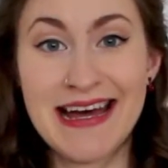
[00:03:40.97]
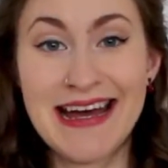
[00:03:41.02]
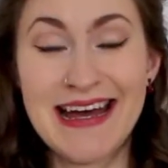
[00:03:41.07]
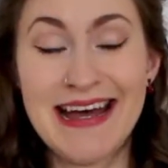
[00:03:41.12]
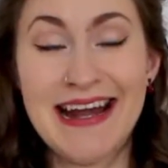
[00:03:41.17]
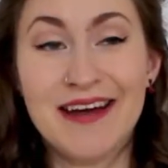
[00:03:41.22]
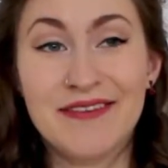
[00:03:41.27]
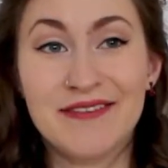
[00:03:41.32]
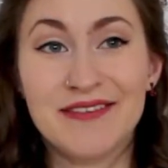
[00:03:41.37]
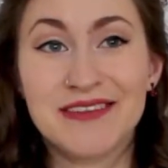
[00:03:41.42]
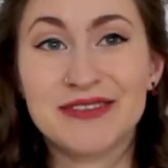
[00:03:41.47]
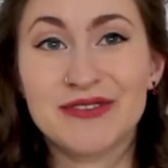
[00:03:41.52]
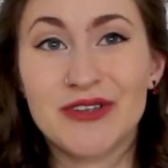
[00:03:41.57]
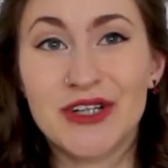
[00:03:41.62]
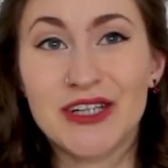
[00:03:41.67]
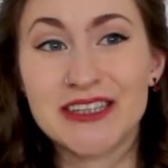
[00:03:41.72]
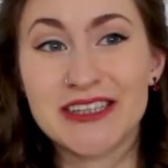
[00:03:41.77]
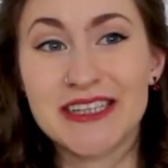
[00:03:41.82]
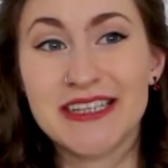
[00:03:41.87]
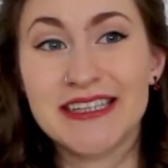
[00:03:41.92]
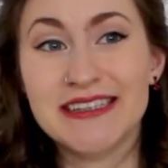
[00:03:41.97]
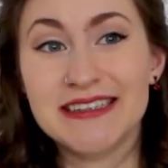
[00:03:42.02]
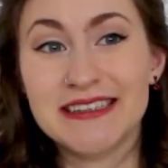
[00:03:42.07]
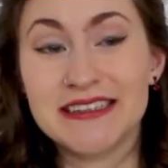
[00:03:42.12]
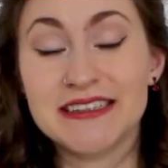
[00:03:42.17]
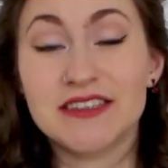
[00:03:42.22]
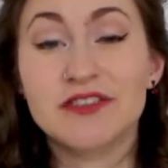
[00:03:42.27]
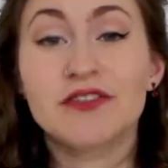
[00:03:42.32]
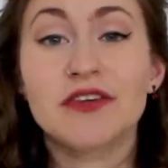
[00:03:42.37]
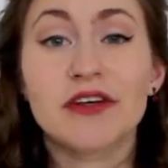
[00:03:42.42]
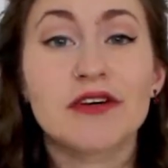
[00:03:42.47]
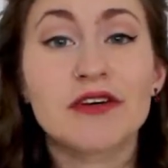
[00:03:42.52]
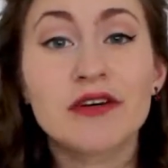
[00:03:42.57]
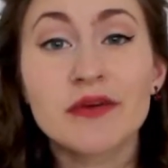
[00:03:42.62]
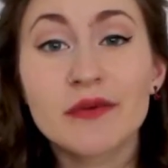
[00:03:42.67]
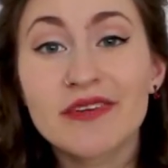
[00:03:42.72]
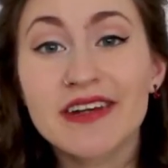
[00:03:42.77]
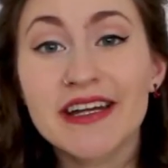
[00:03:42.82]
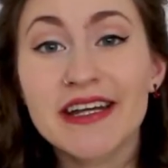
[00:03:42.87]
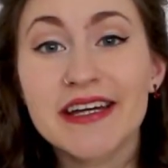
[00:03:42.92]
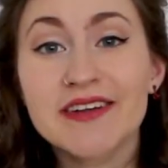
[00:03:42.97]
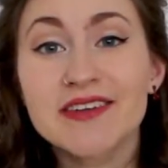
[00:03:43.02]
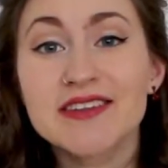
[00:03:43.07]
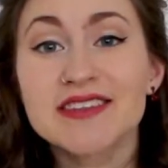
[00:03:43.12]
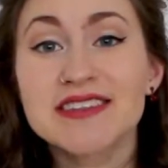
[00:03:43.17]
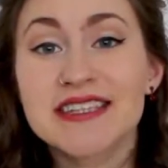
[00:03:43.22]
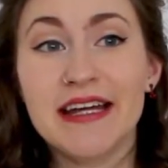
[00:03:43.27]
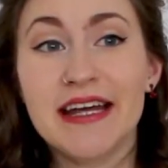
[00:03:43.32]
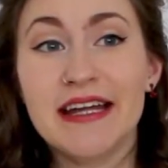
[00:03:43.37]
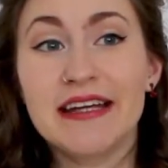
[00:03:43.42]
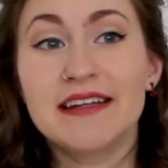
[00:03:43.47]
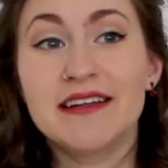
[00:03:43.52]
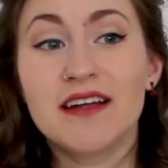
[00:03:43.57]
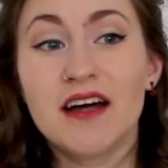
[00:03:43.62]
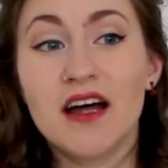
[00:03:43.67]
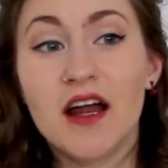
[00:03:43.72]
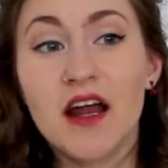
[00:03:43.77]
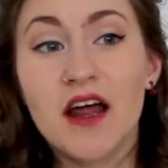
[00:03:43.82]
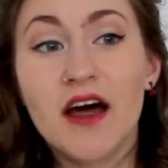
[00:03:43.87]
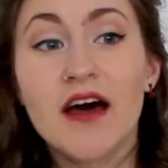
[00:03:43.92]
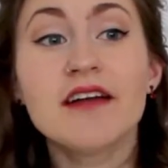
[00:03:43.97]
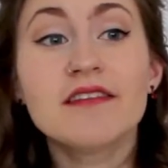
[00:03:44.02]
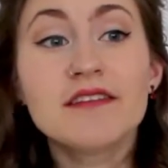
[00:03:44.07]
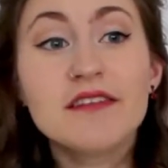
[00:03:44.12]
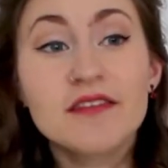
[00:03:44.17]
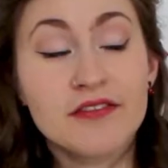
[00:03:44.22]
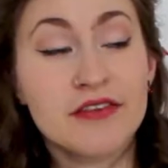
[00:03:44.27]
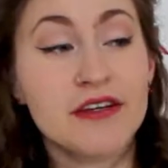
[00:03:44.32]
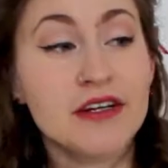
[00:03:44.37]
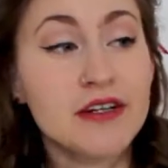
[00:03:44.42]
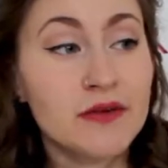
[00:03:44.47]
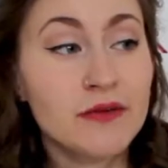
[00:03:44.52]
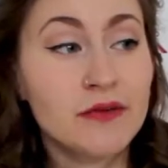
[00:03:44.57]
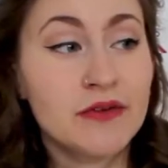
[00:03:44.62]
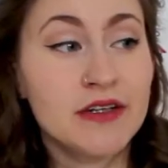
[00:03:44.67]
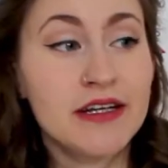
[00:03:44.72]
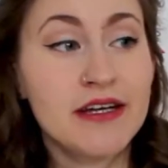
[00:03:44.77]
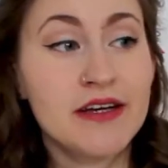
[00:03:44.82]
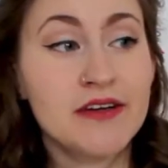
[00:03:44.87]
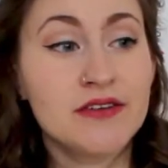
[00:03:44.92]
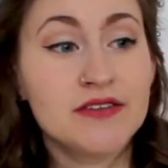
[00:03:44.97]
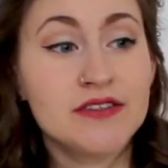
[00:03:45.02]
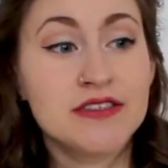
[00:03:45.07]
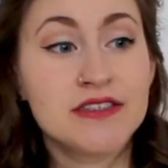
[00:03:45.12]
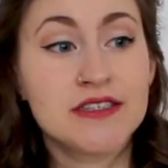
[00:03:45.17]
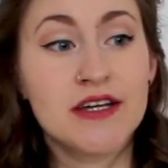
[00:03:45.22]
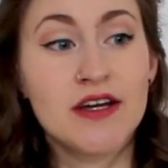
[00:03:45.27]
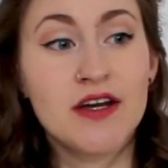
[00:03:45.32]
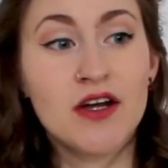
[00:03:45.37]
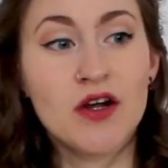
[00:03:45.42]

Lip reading: and I was watching these theory videos, and a lot of the theory videos,